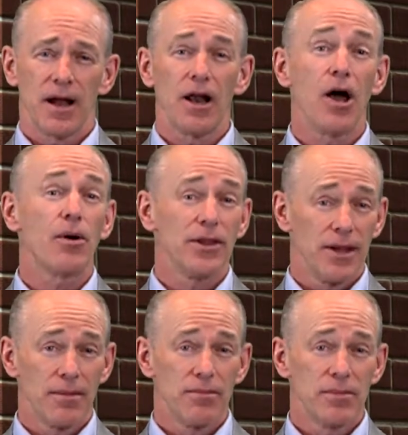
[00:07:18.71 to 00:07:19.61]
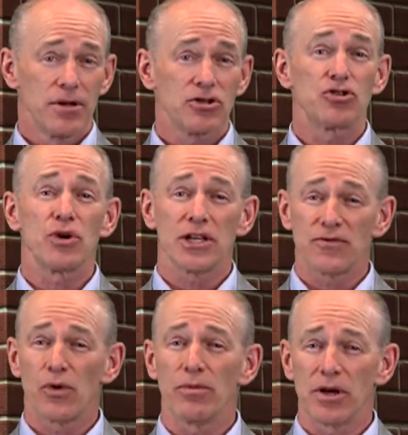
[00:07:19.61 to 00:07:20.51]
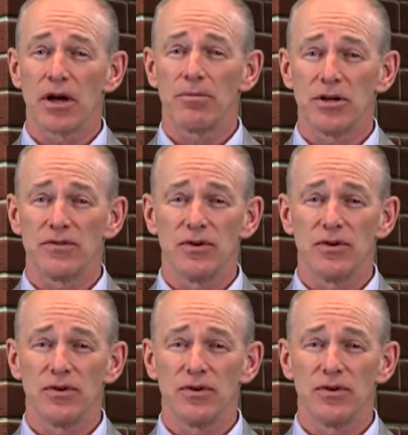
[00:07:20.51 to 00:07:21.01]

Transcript: allowing them to transform the company's